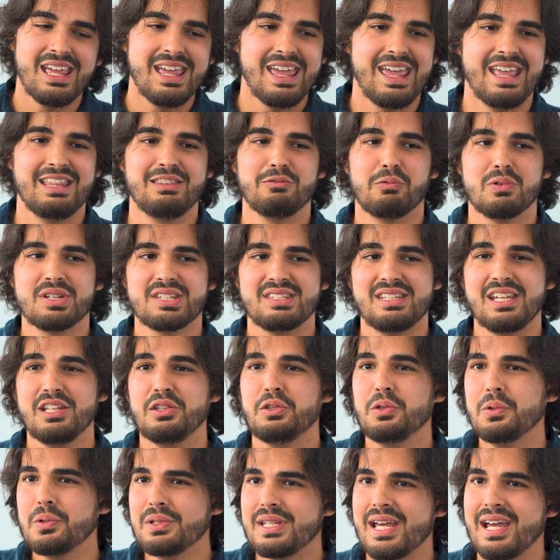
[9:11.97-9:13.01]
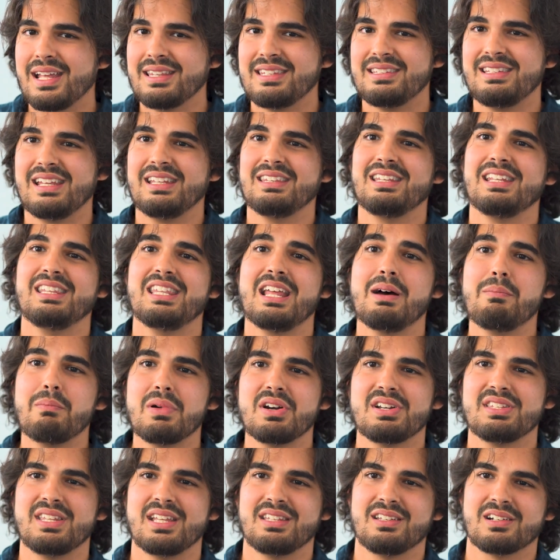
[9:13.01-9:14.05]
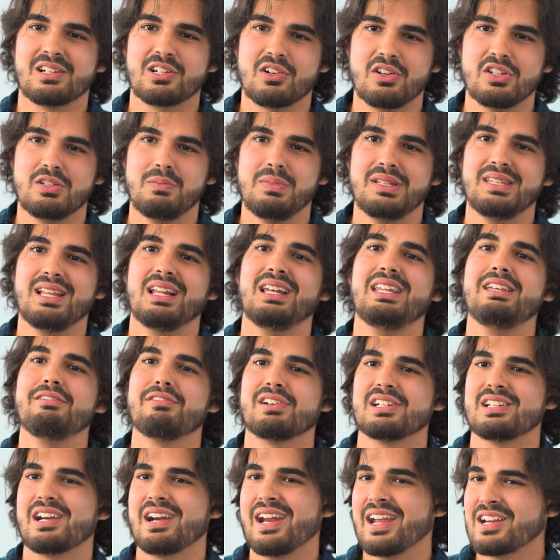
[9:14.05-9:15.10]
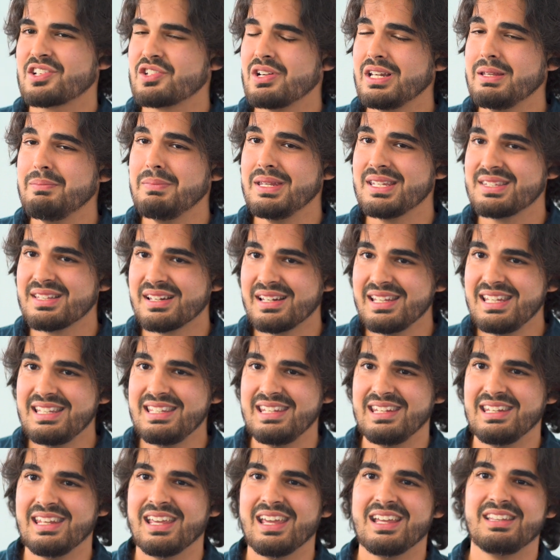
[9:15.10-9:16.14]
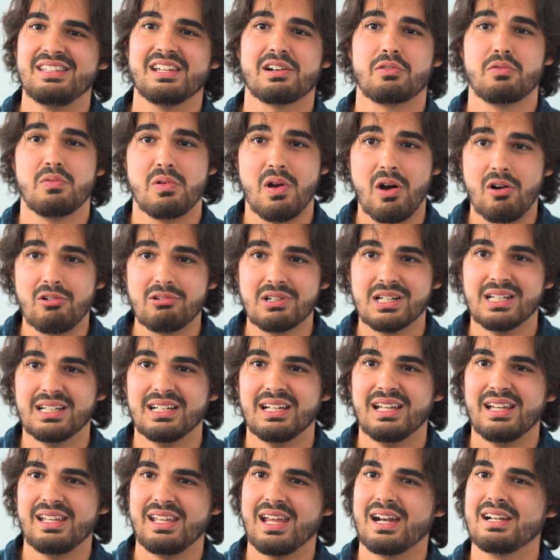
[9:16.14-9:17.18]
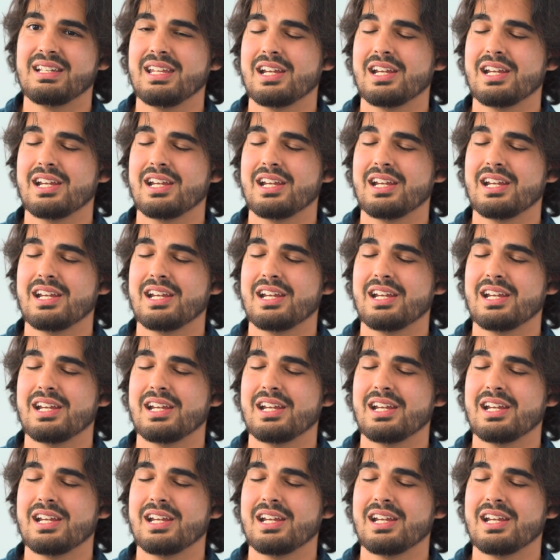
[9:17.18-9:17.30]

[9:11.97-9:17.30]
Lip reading: And once they do that, then the numbers that are going to be delivered are actually misleading. They are wrong. Yeah?